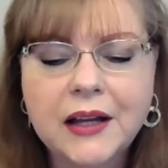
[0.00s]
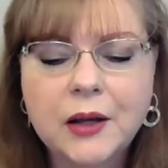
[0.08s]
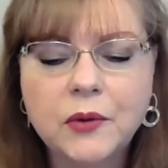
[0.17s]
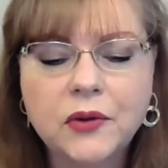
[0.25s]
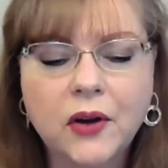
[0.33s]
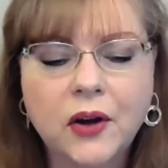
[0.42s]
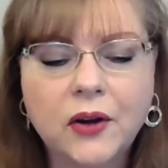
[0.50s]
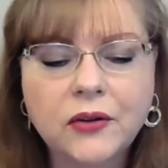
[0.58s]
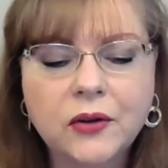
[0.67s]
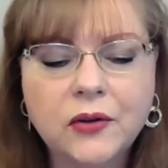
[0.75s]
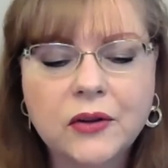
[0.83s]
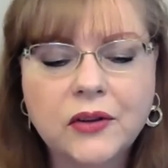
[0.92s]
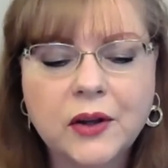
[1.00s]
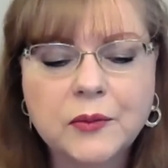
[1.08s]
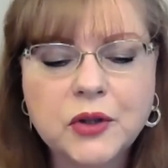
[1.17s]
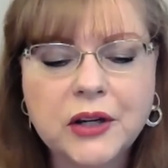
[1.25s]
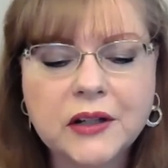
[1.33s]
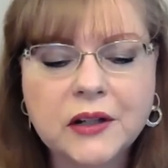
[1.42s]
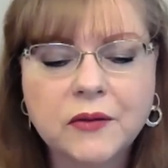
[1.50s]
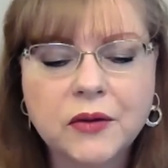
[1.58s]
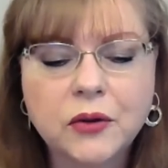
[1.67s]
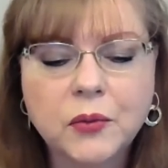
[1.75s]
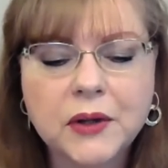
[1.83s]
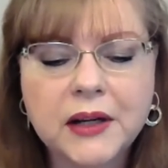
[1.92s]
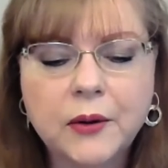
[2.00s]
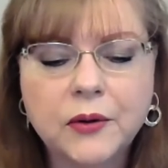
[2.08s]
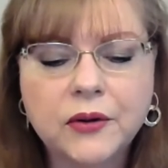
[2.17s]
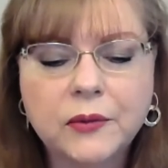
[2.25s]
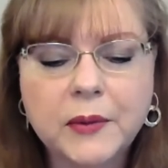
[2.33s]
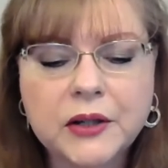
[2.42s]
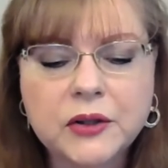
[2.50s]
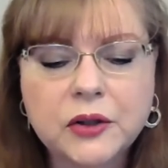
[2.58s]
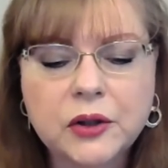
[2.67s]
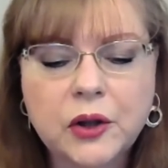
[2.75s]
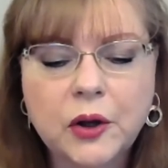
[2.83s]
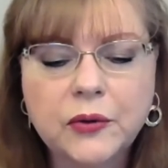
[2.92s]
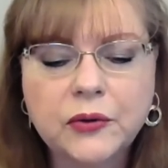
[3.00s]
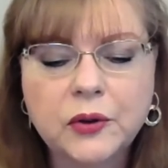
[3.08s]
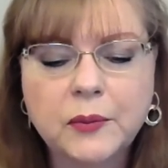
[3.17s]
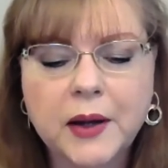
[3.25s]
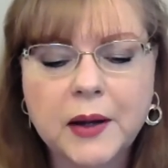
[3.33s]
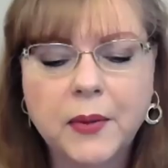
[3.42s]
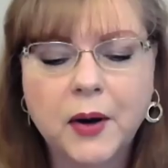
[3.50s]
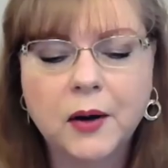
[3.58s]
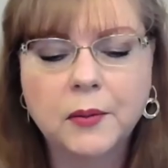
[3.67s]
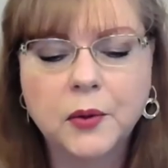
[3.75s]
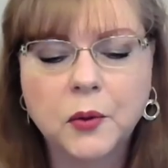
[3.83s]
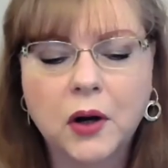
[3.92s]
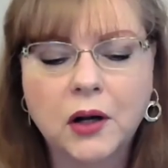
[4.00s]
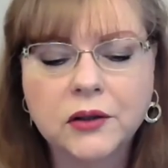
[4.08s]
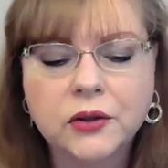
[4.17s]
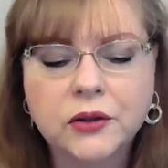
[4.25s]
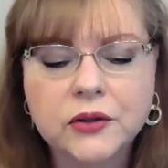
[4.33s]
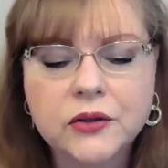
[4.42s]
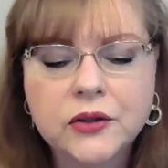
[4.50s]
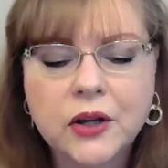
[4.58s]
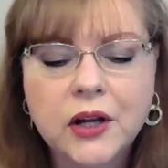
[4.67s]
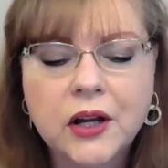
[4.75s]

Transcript: He was also the subject of a three hour special hosted by Barbara Walters.